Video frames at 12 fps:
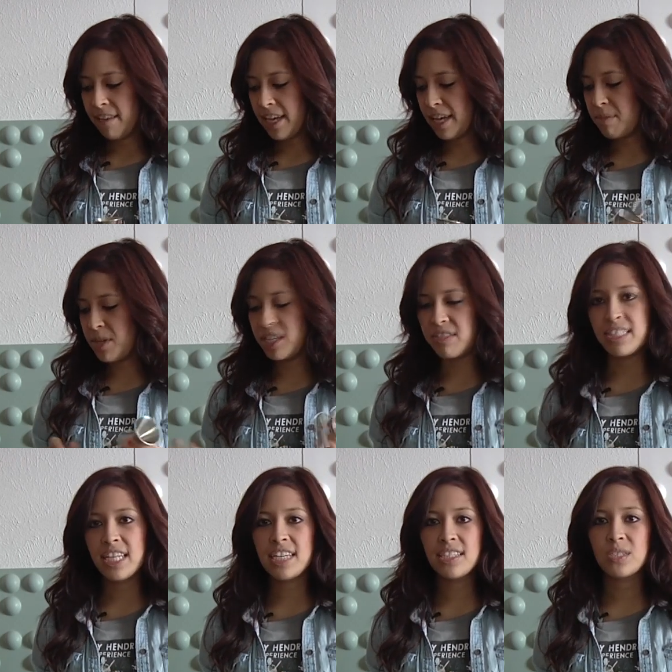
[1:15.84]
And um, you can use
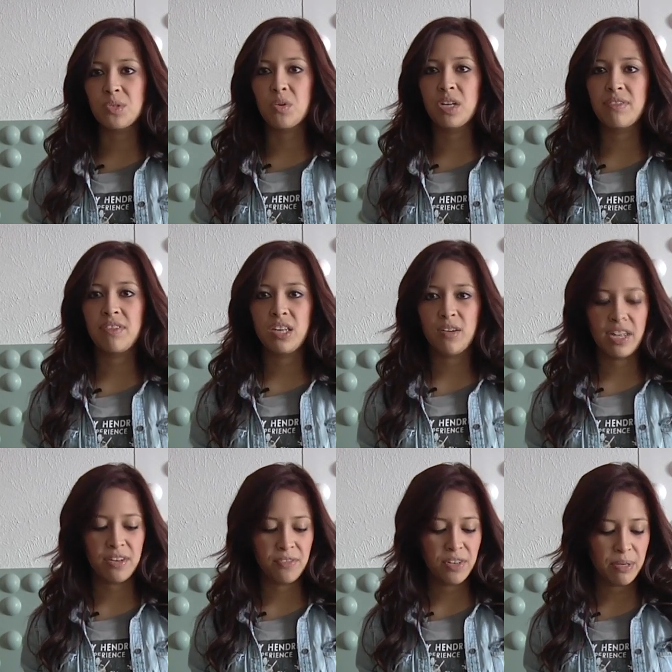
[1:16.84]
this, or if you know how to
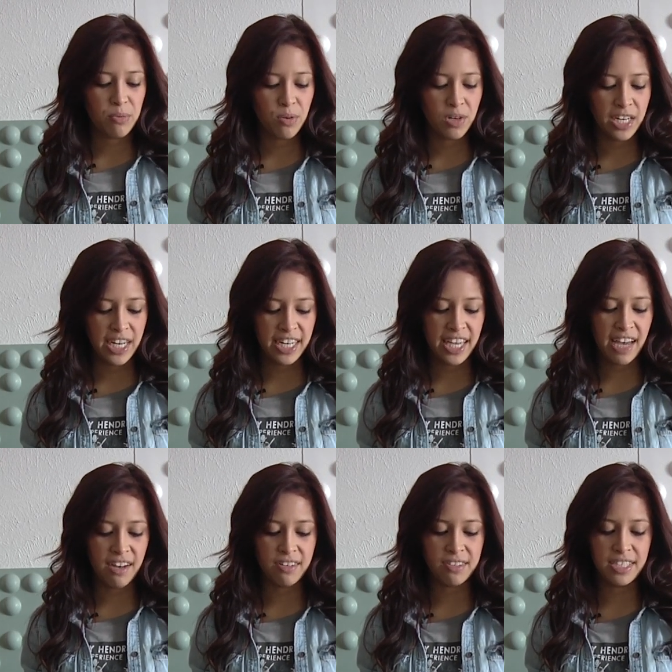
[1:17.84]
free pour and
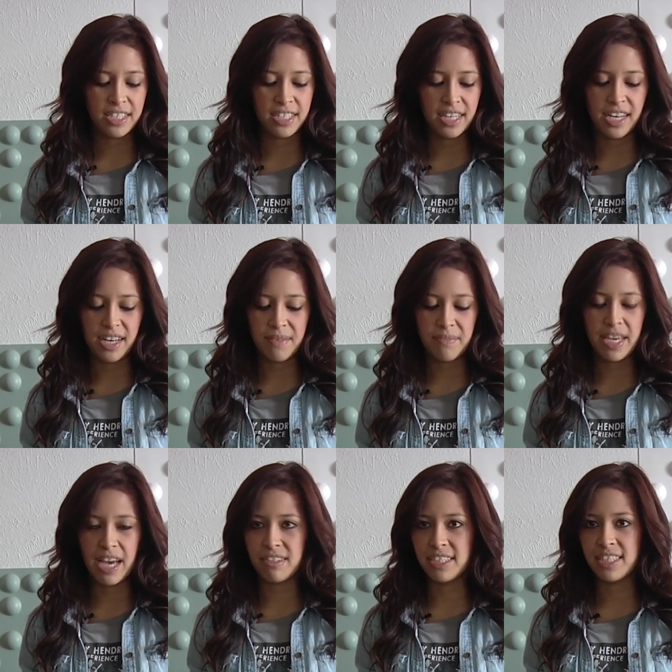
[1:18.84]
count um, the
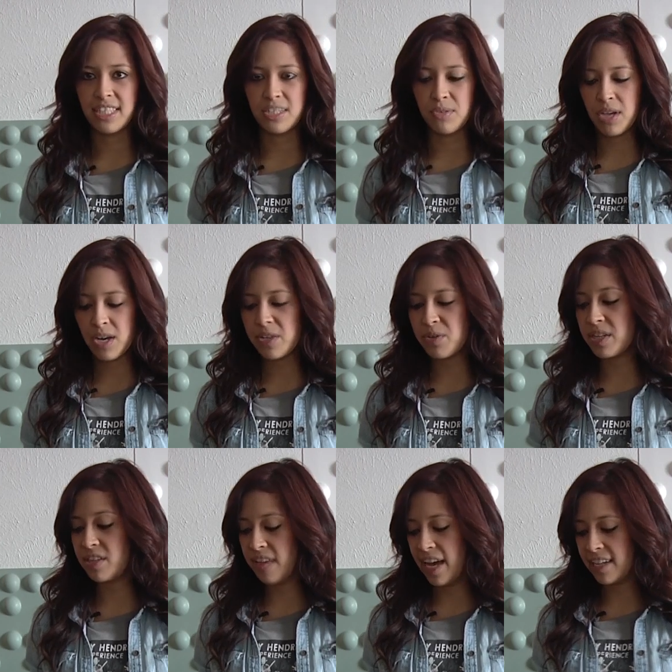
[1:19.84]
ounces as you go, you can
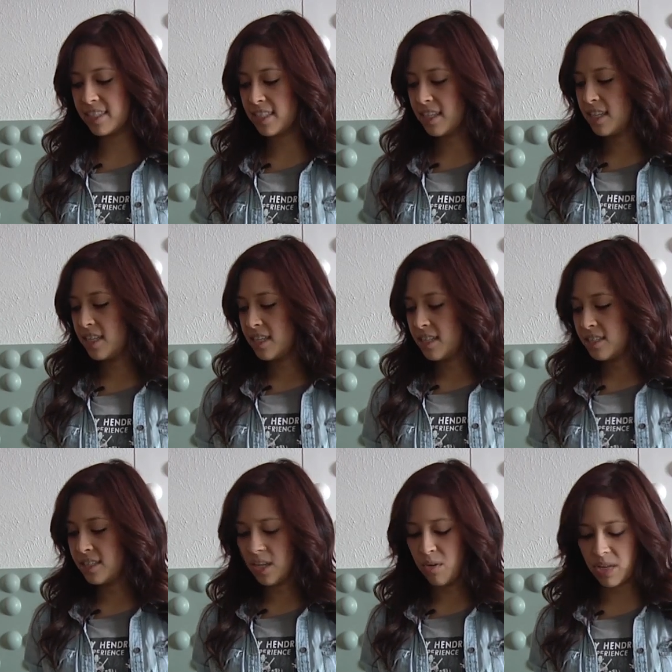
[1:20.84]
do that.
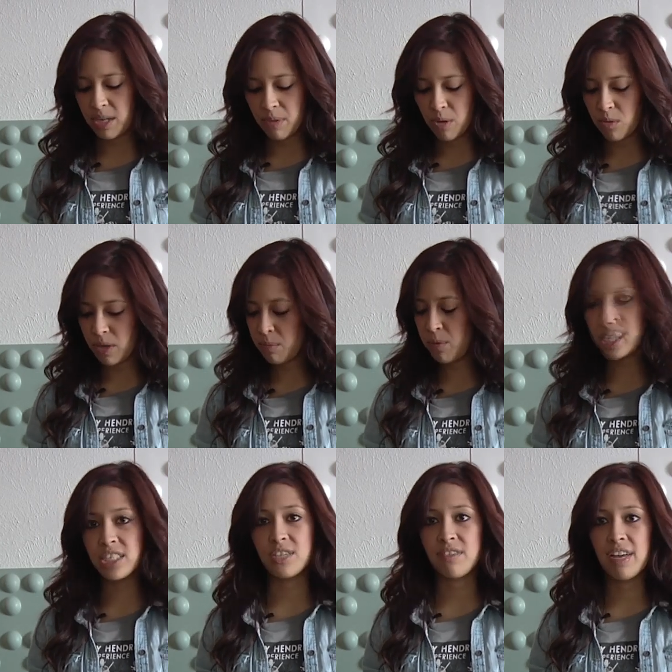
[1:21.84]
So we're gonna put
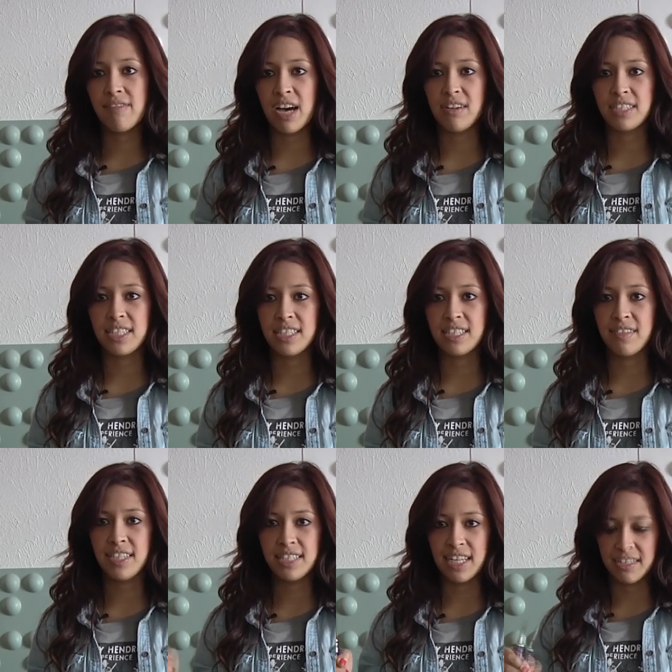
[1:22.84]
1.25 ounces of
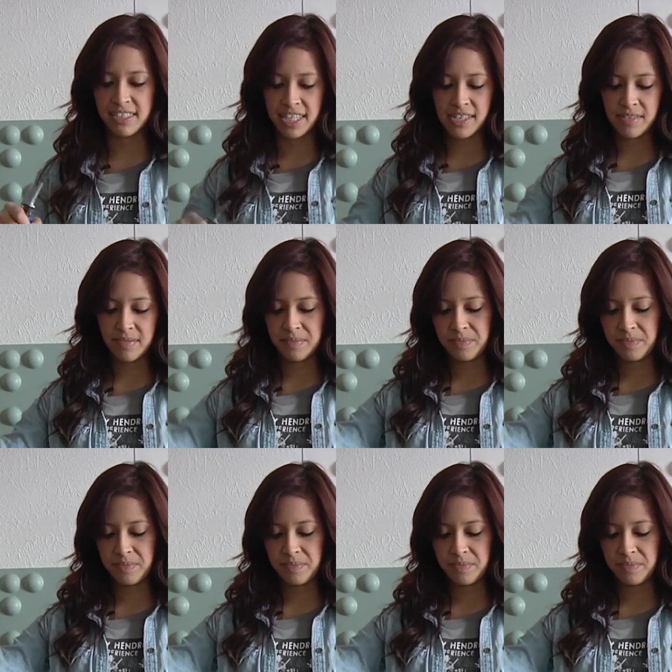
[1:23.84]
this Sauza.